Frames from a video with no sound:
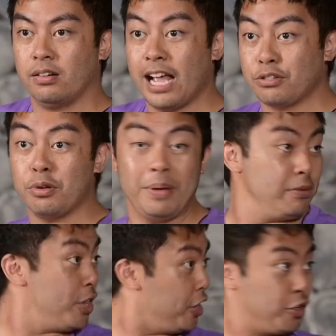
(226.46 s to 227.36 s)
as we meet
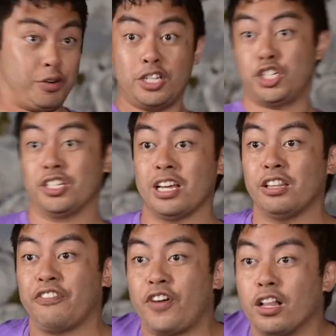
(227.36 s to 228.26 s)
with other Christians,
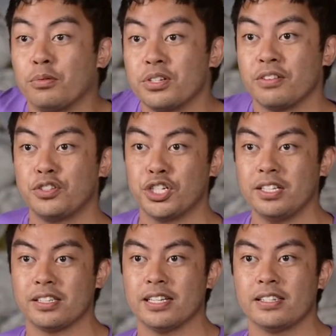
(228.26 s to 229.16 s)
other followers of
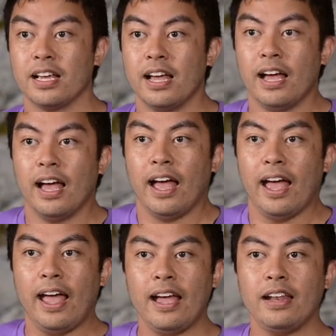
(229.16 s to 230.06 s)
Jesus,
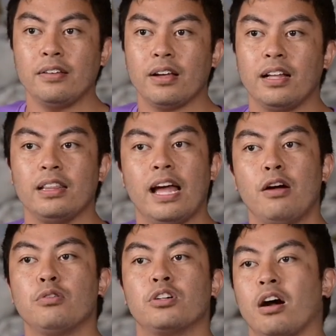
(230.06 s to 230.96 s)
and allow
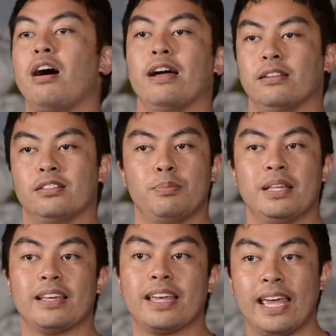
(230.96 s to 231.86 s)
God to be
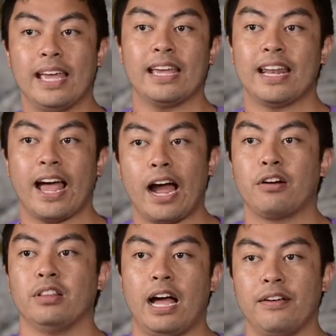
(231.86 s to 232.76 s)
the King in
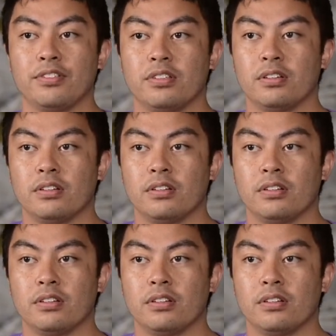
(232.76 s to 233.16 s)
our lives,